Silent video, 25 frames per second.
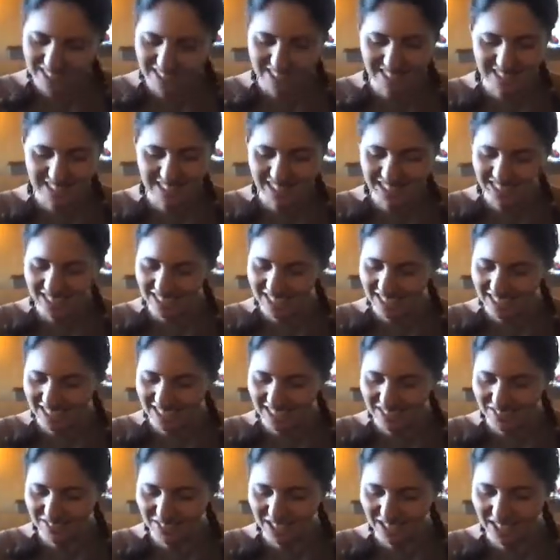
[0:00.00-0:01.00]
And then I
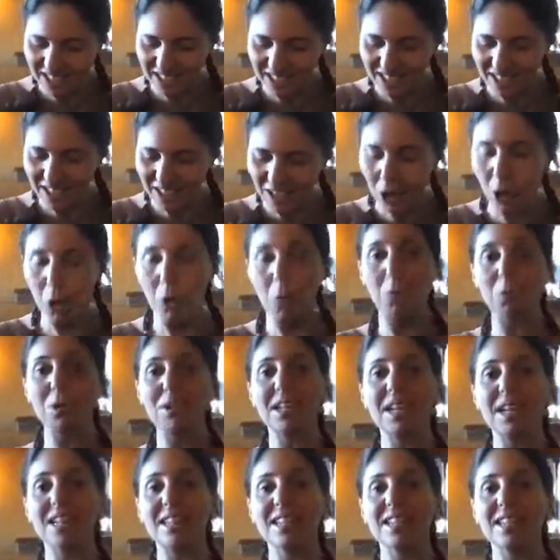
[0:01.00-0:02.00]
really hope
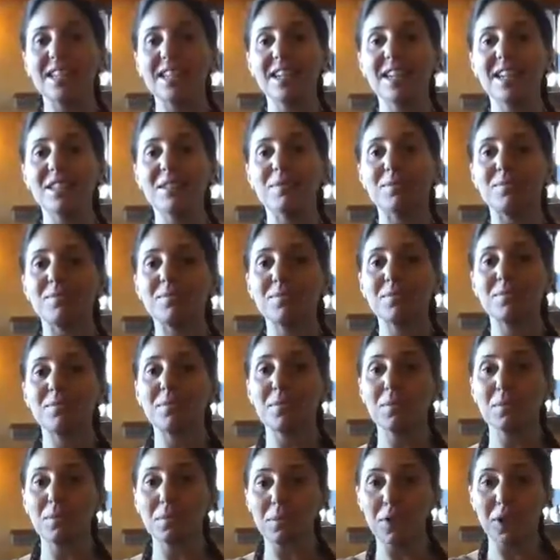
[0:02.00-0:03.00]
that
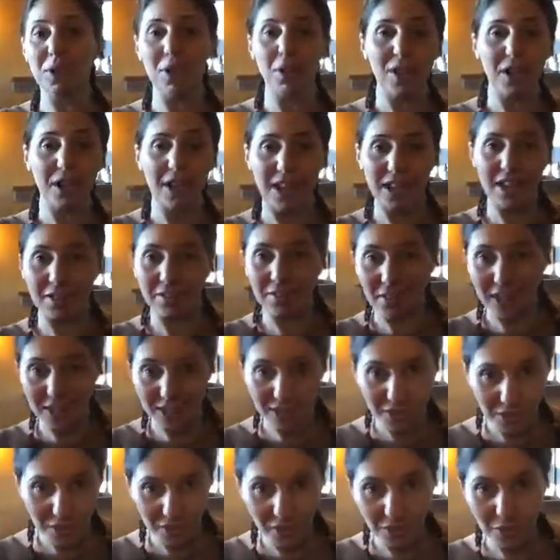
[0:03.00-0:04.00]
we're gonna have
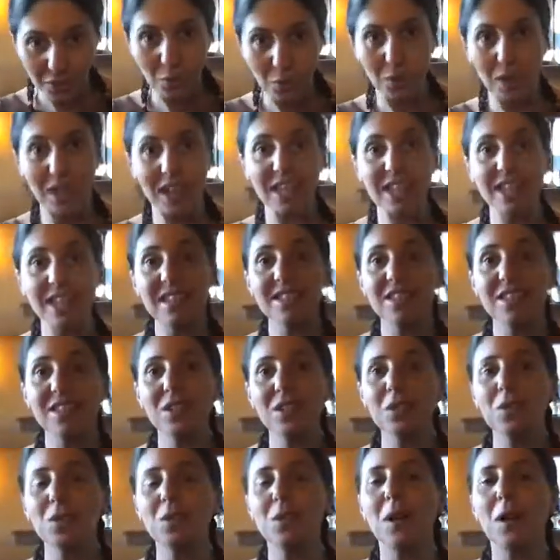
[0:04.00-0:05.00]
other ways
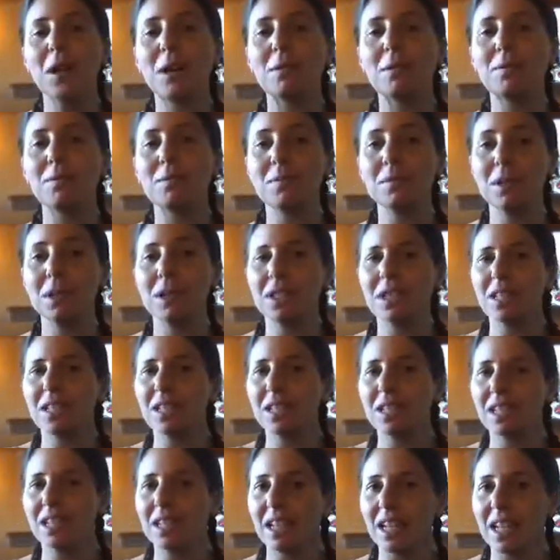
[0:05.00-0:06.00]
to
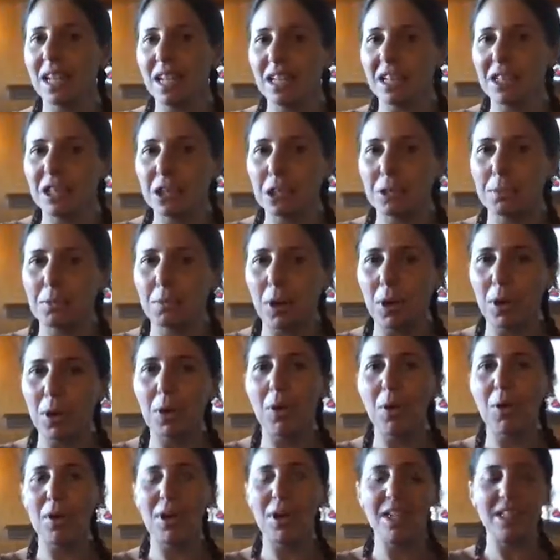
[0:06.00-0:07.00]

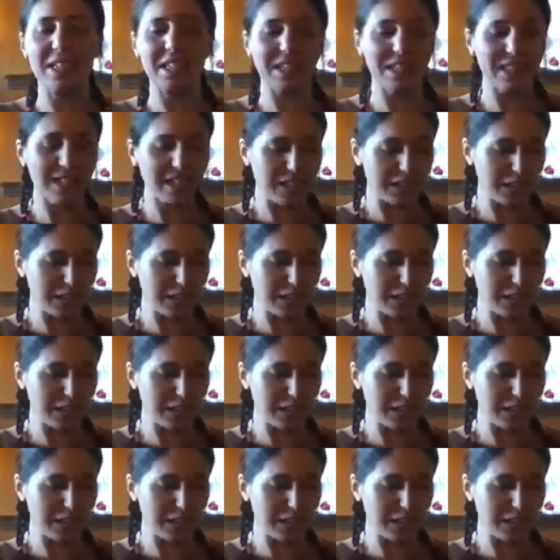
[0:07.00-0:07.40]
explore and